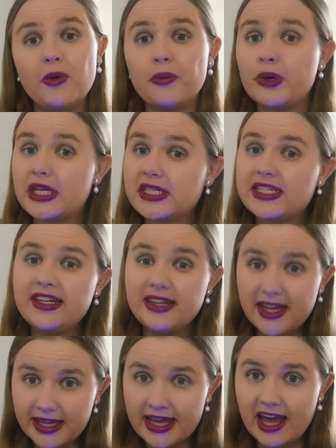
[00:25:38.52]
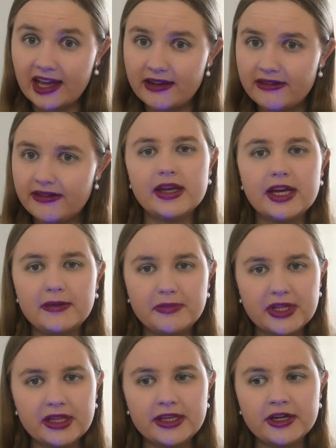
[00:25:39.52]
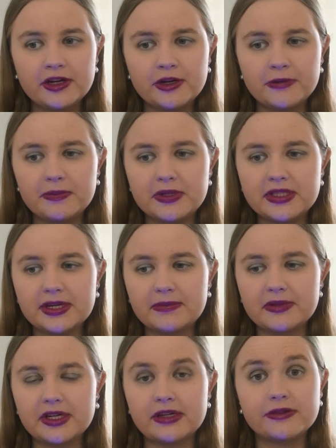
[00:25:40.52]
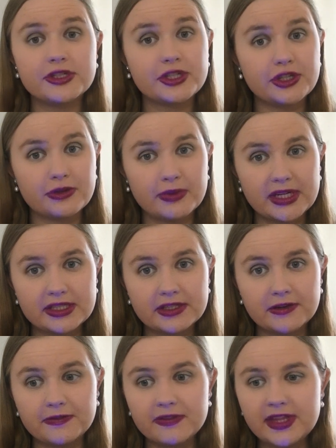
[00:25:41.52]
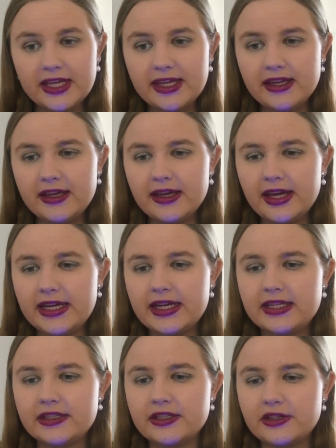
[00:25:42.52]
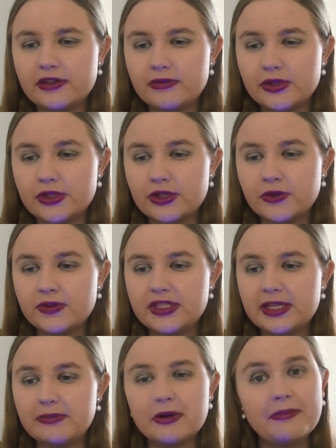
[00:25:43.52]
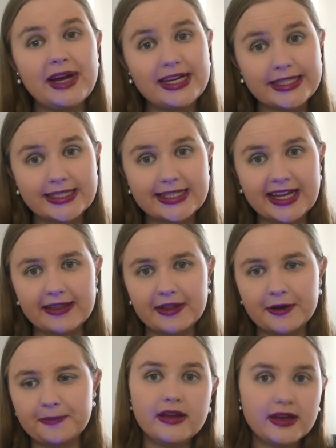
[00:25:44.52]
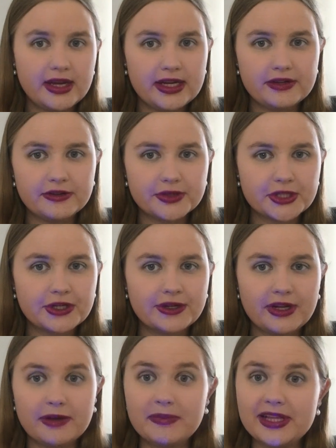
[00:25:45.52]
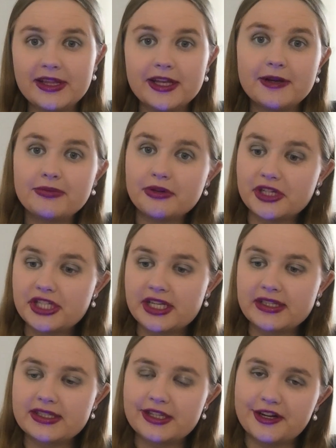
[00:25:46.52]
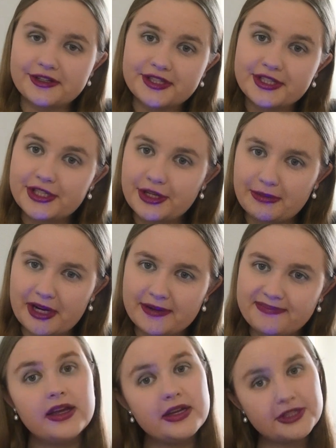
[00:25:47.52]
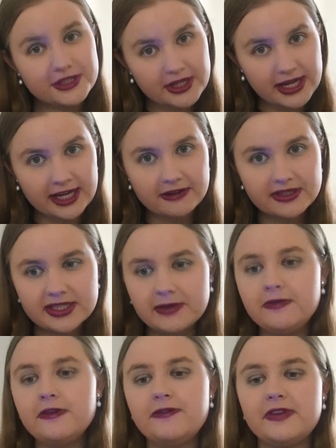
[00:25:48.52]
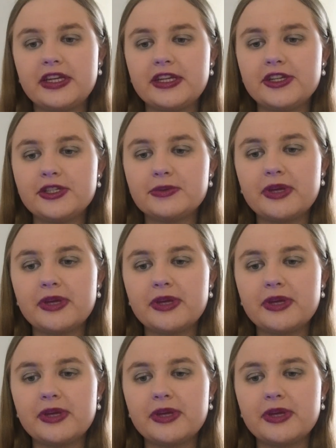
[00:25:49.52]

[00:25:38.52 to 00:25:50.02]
We're seeing again. Amelia opens up Niall to new ways of thinking and resolve deeper matters together. And also Amelia appreciates Niall's humor. So now it's time for Venus.